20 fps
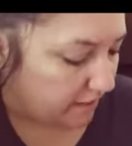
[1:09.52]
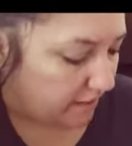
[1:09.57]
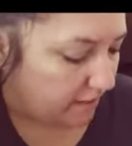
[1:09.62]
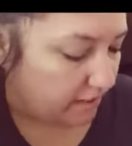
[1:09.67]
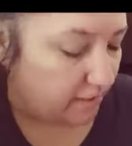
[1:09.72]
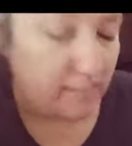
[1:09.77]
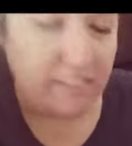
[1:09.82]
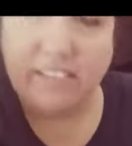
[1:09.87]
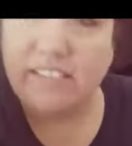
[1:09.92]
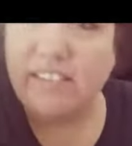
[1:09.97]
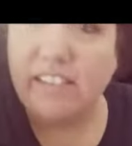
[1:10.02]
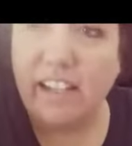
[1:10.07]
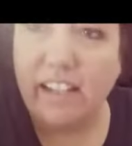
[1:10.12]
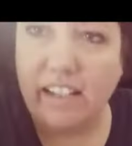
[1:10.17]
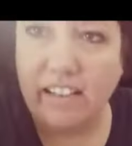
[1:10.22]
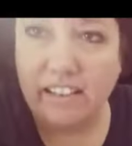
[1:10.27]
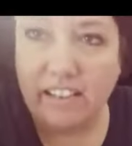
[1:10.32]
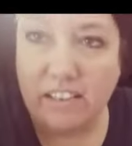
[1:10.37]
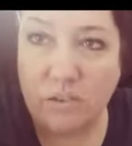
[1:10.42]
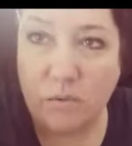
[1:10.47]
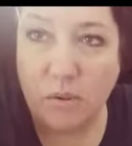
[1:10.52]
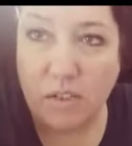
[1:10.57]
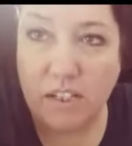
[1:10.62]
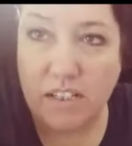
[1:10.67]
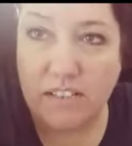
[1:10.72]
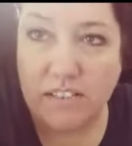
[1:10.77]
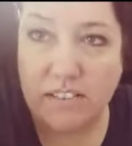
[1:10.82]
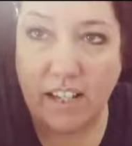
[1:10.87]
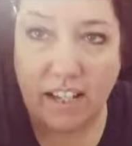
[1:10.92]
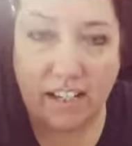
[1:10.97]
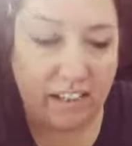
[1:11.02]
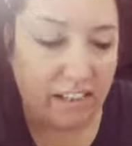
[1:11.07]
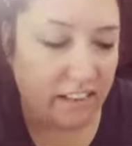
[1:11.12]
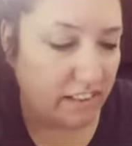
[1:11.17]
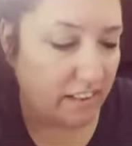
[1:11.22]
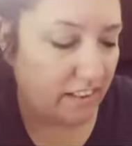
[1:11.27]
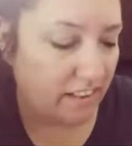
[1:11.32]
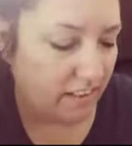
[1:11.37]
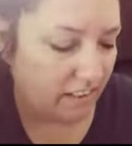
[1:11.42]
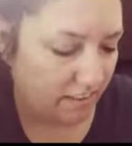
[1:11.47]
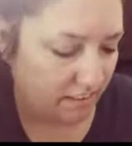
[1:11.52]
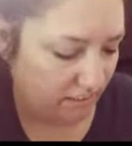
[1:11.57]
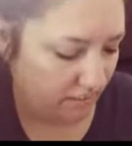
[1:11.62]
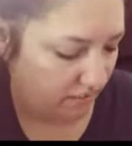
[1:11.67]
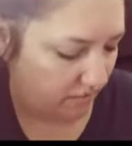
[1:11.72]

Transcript: and and this one is dainty,